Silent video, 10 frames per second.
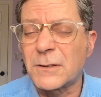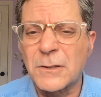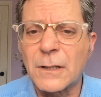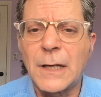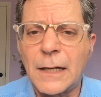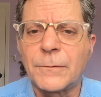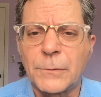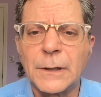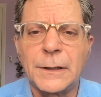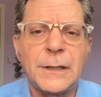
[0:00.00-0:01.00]
So there's a lot of
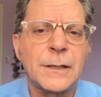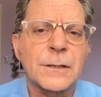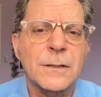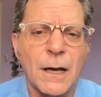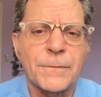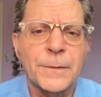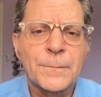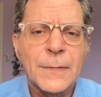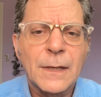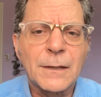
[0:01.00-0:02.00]
really neat stuff
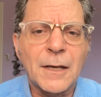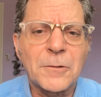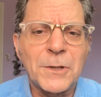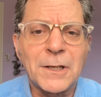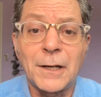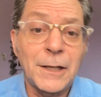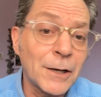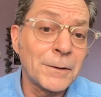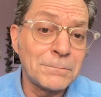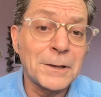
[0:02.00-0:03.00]
that can be done
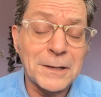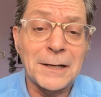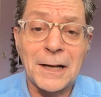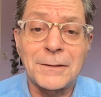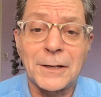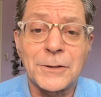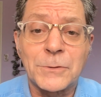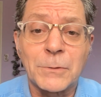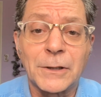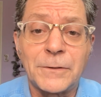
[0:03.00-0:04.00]
here. And again, I think
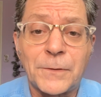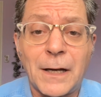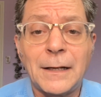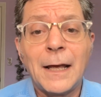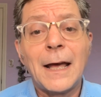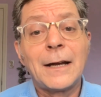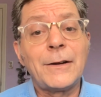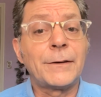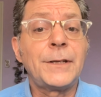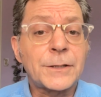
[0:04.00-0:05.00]
it's really fun.
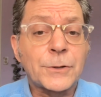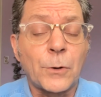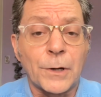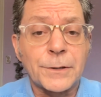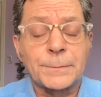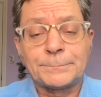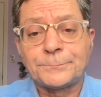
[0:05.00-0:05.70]
Now, in this course,